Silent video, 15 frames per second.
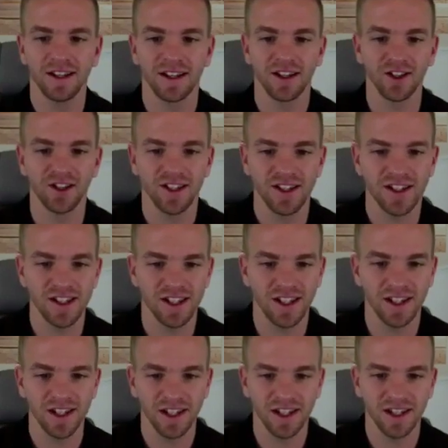Good to see
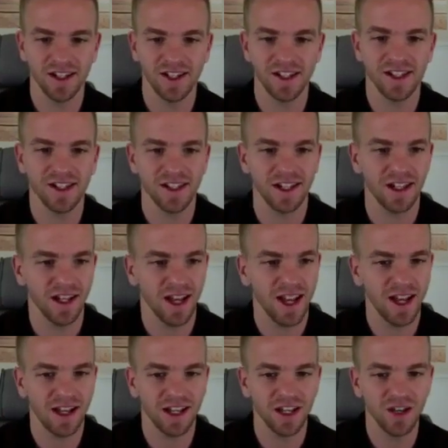you. Good to see you.
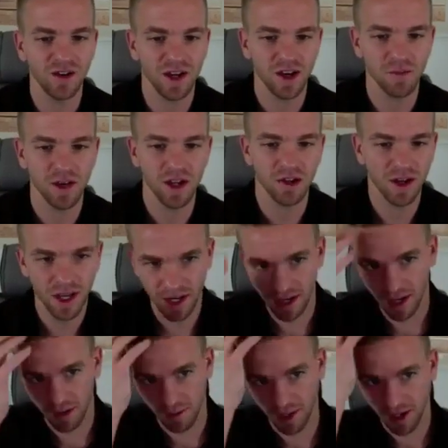Hey, can you hear me okay?
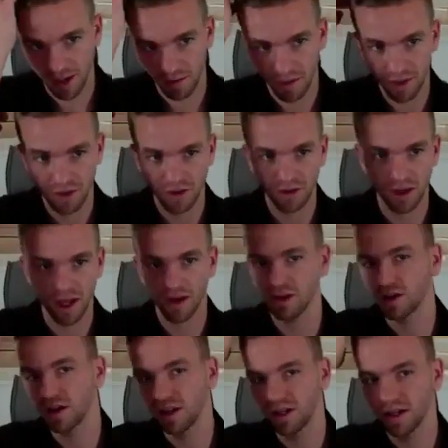Am I coming through loud
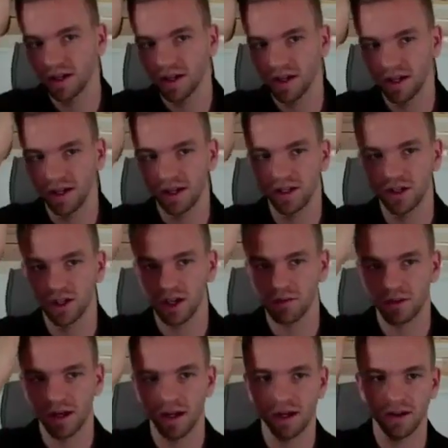and clear? I didn't check
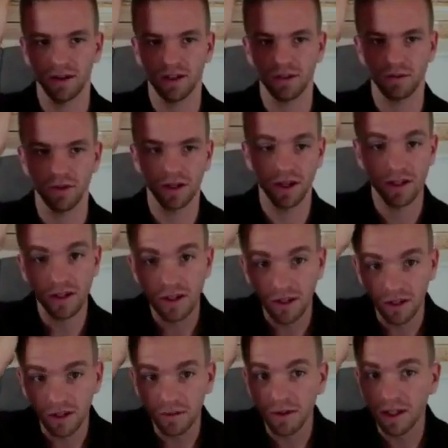my hair this morning,
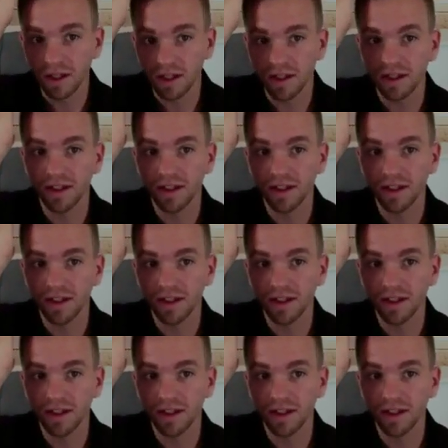so let me.